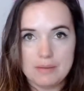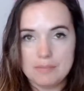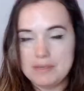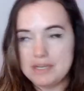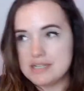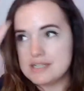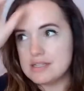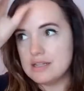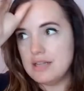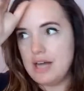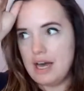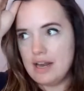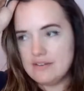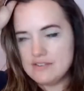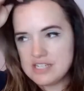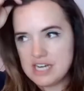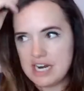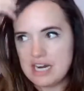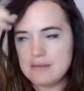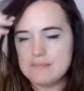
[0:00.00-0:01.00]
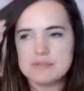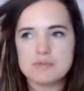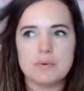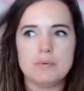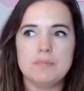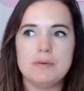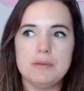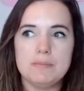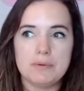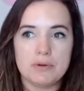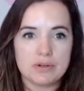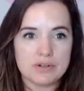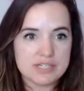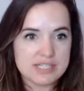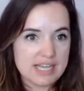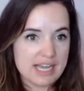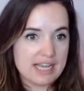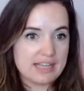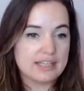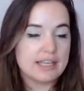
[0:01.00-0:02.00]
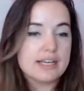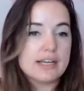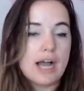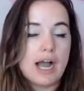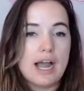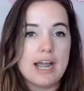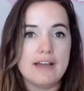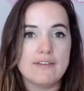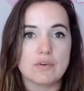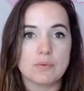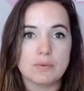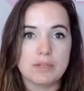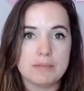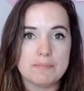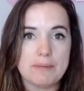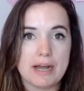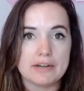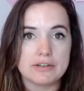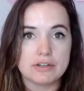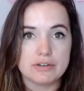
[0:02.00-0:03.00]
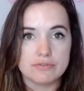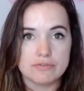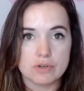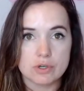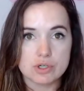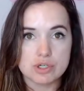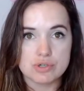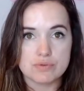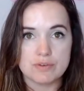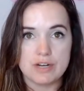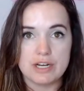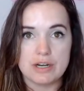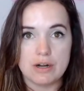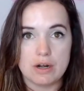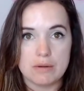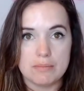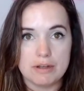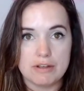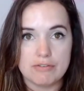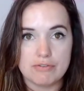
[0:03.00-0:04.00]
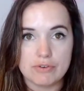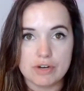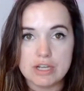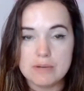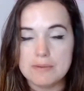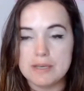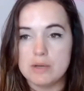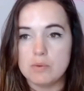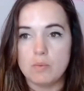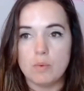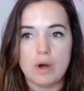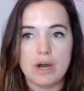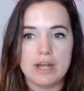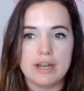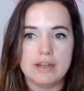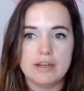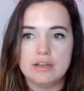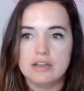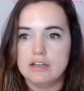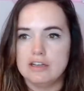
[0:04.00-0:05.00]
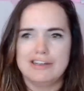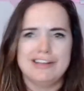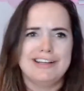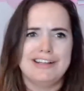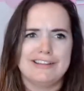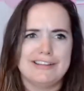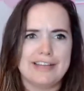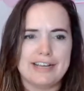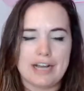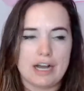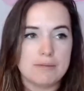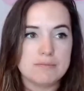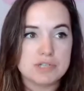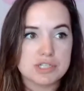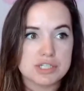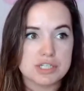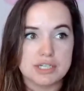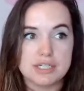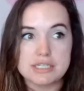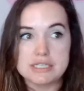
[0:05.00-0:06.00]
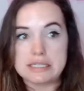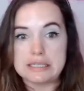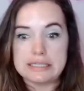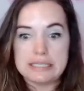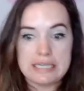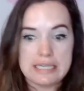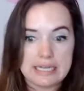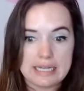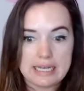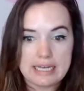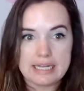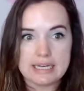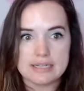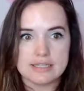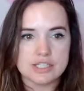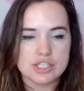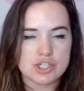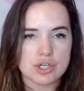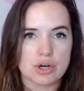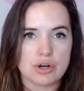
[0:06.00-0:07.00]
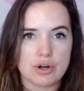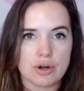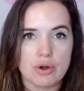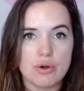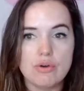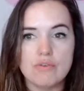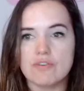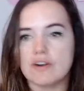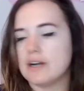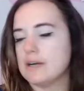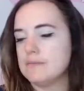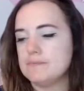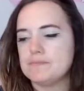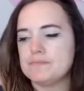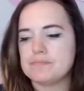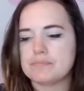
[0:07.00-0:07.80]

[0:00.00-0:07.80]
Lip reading: Because a lot of times when people are saying, like, I have a really bad conversion rate on my freebie, I'm just going to delete it and start over.